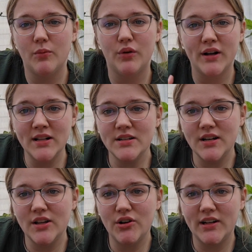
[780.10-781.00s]
when we're
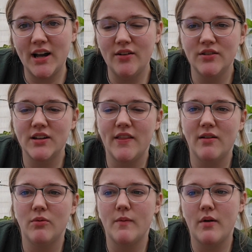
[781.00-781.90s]
inside the greenhouse,
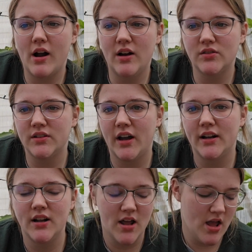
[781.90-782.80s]
and then when we're
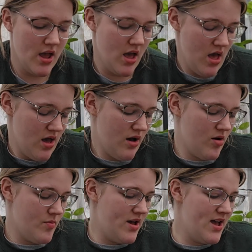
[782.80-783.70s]
outside,
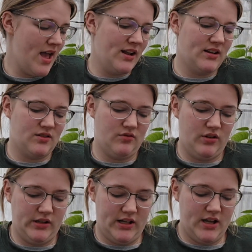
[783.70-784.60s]
it doesn't
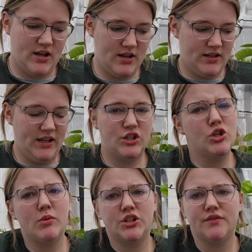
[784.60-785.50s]
really need
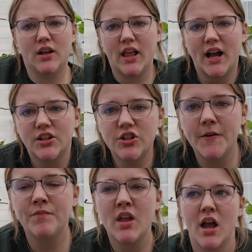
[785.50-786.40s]
too much of a
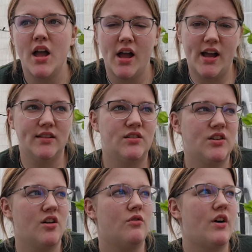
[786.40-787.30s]
latch. And
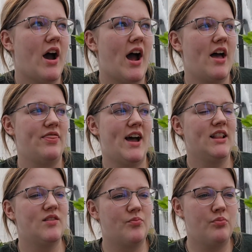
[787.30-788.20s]
so
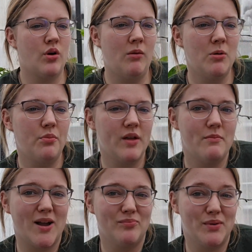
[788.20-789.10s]
that's probably
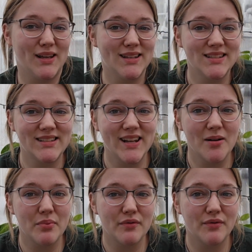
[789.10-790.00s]
my biggest
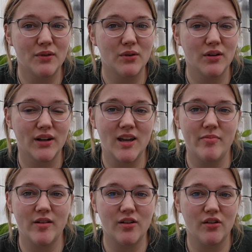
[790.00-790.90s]
tip for
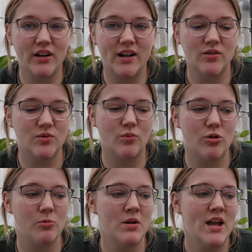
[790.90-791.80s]
keeping your greenhouse
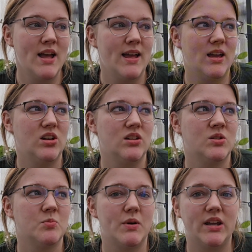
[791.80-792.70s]
warm,
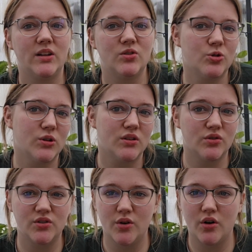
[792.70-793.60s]
is making sure that
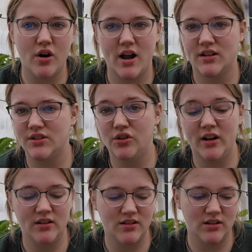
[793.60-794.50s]
there's no cracks,
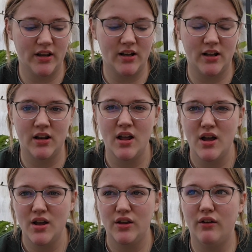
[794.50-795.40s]
you're insulated,
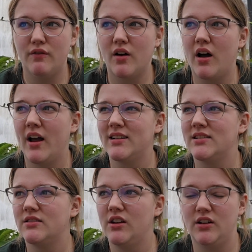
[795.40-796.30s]
you've
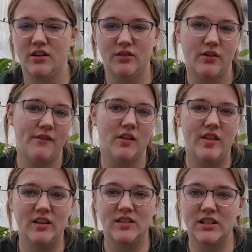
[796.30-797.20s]
got, you know,
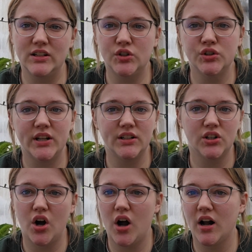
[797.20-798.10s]
everything sealed
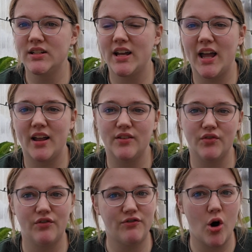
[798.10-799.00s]
and caulked
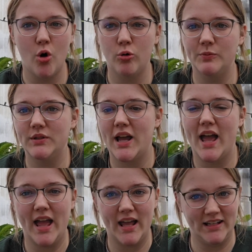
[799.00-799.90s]
and foamed
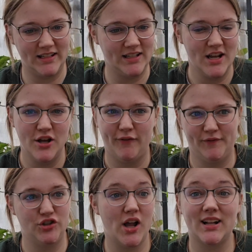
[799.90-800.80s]
and
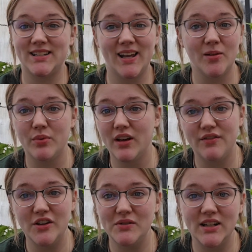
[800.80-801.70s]
duct tape
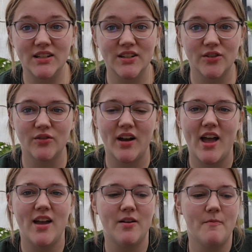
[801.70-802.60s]
if you need to,
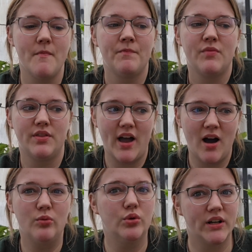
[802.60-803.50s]
and
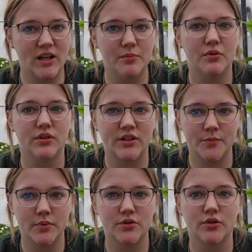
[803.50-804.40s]
that will keep your
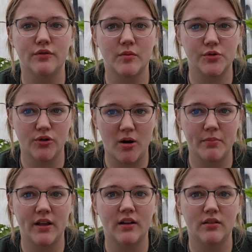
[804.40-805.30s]
temperature from
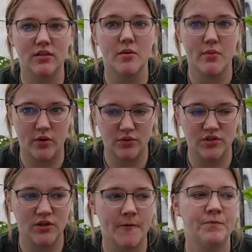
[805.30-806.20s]
dropping the
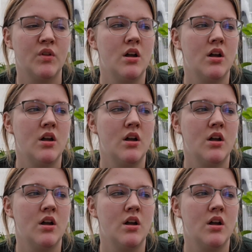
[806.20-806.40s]
most.